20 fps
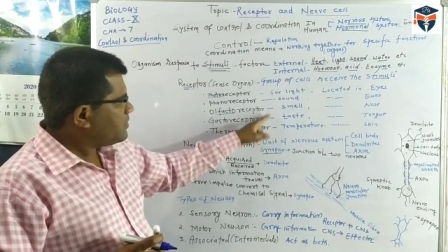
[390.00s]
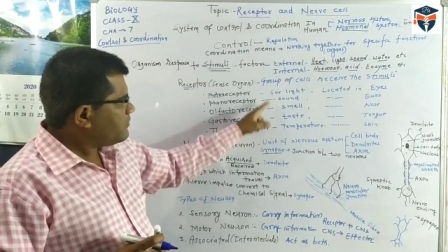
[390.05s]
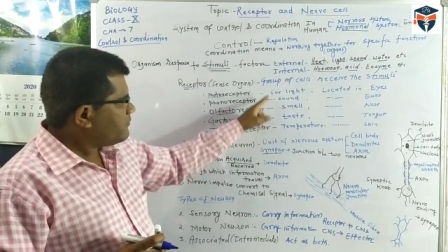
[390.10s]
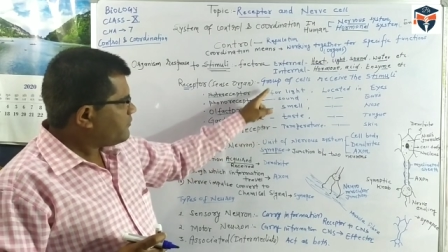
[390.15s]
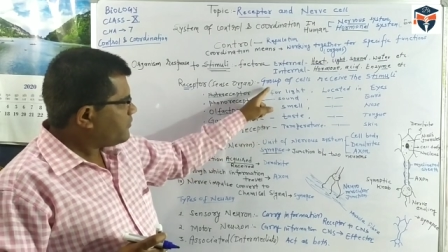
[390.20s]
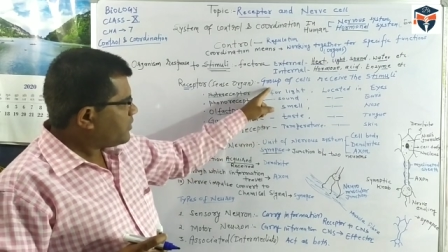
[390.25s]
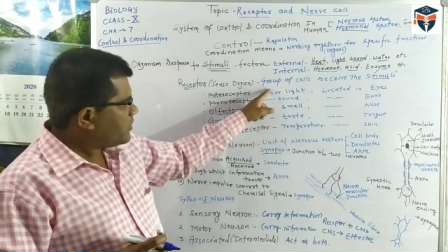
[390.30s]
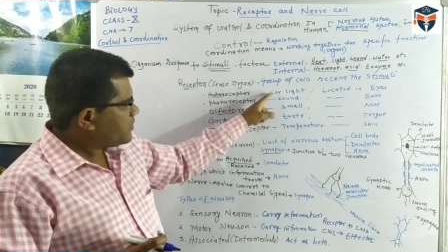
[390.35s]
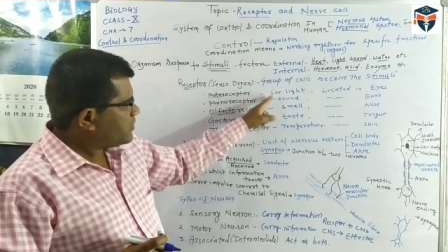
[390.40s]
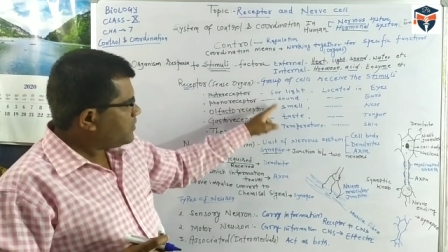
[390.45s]

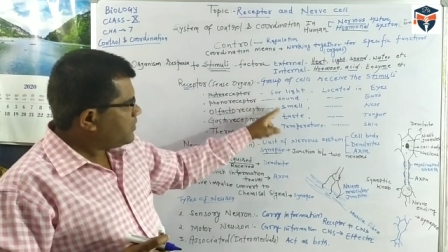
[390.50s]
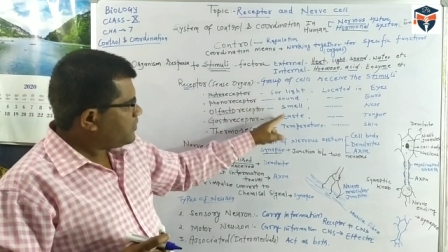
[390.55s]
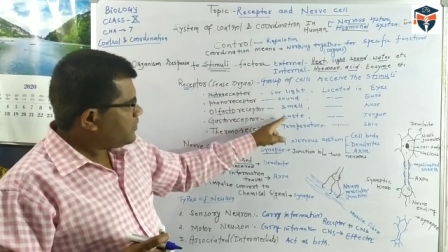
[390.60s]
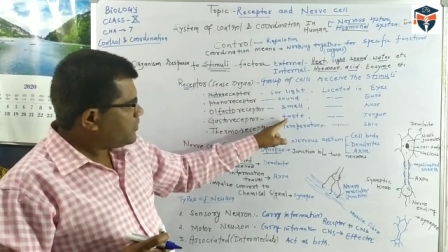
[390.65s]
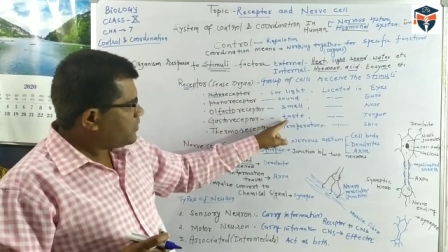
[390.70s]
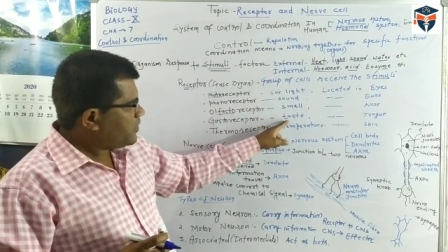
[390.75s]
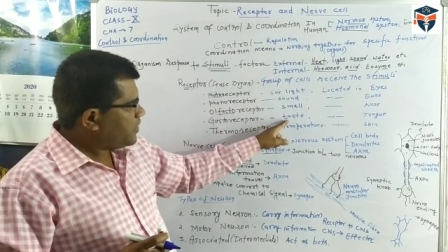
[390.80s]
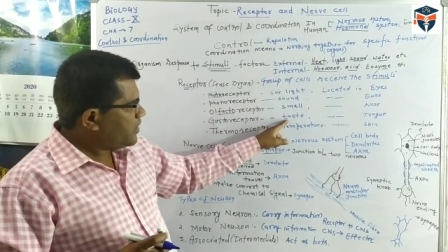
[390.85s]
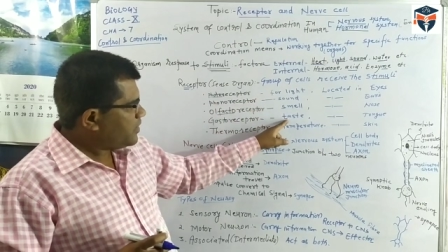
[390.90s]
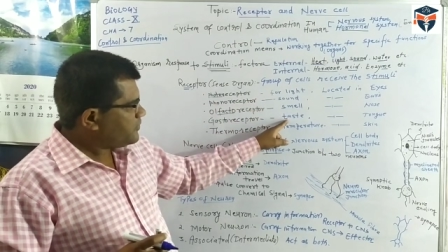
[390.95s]
for the
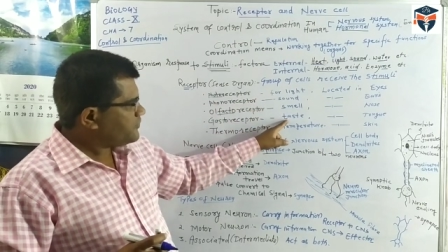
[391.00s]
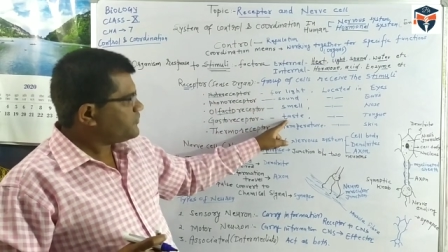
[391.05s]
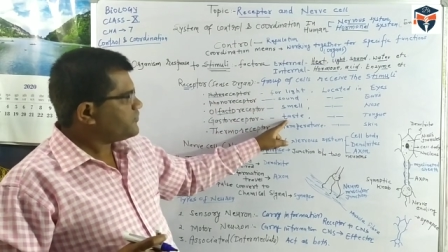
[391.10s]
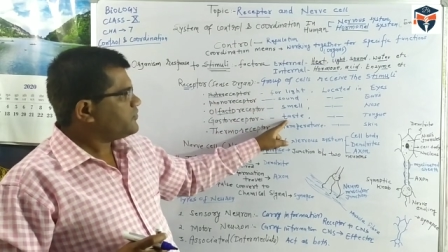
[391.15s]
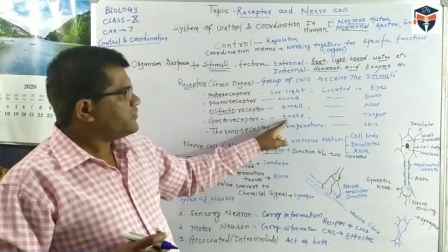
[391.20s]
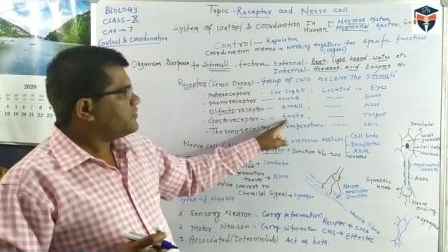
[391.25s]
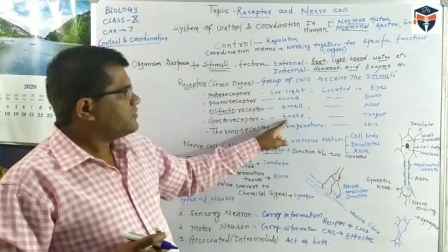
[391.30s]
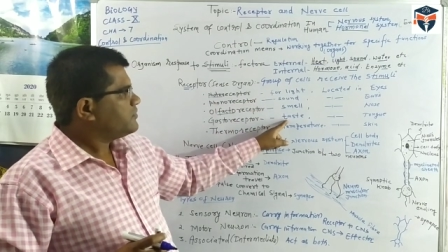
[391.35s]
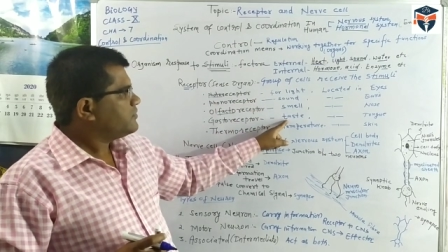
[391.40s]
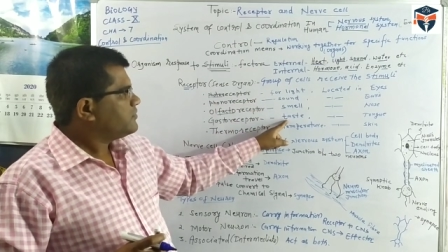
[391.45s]

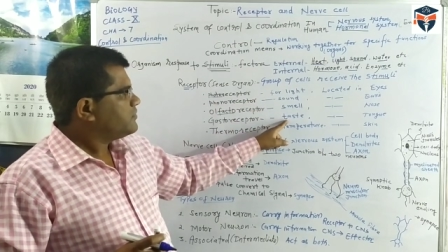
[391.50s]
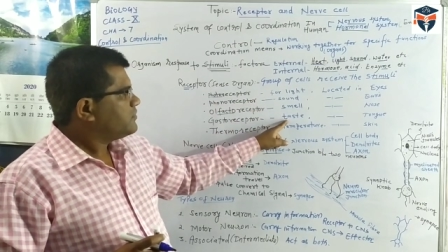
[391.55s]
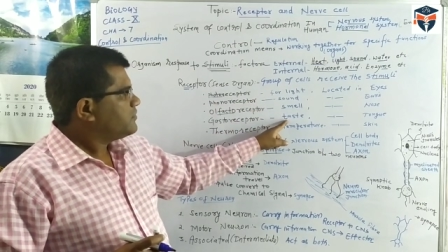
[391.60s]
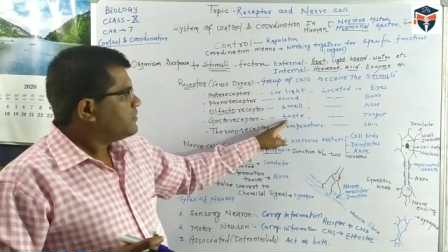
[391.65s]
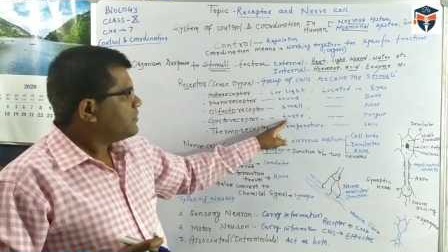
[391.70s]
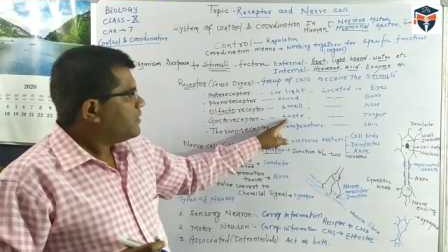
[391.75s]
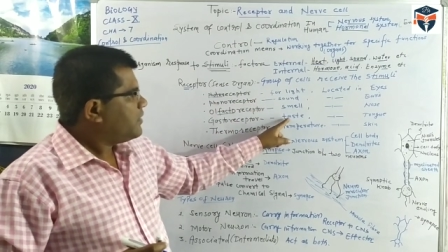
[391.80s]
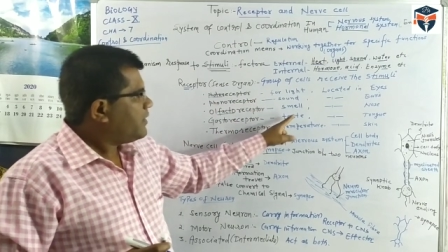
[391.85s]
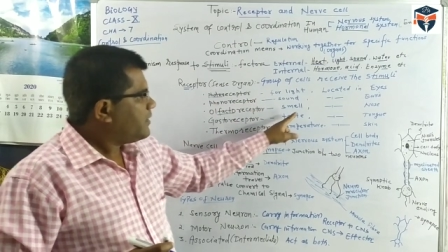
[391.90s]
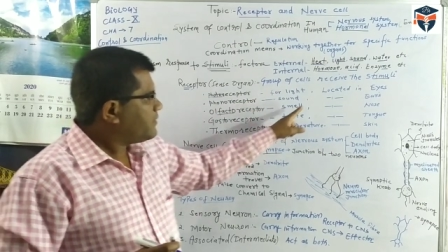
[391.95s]
taste,
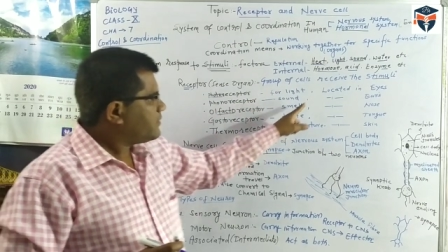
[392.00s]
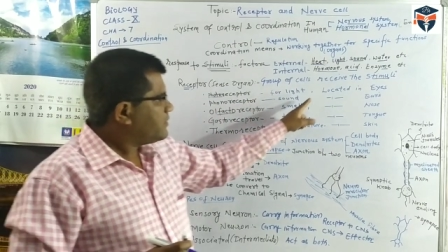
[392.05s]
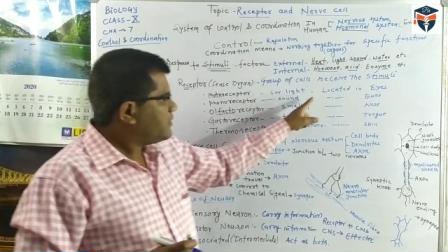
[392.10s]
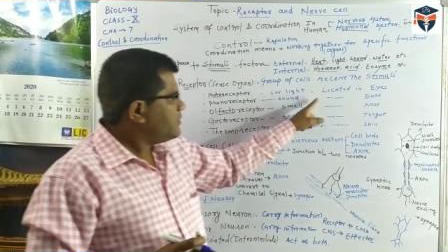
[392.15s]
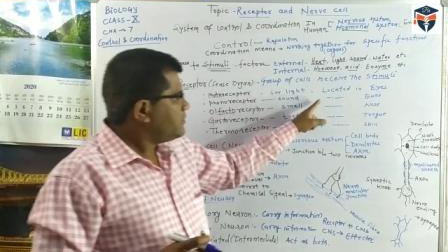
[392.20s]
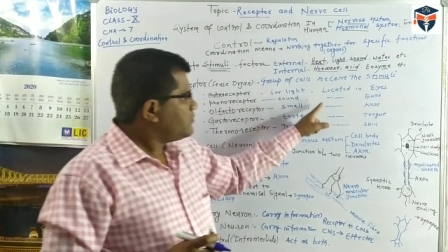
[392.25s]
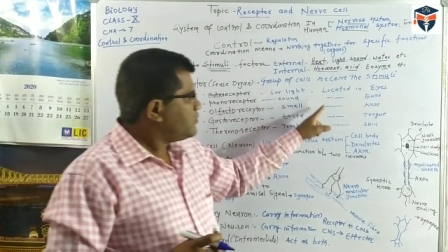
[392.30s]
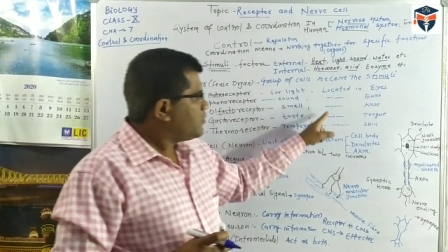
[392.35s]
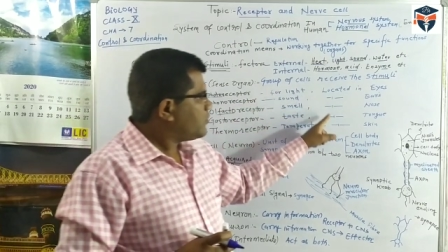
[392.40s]
and this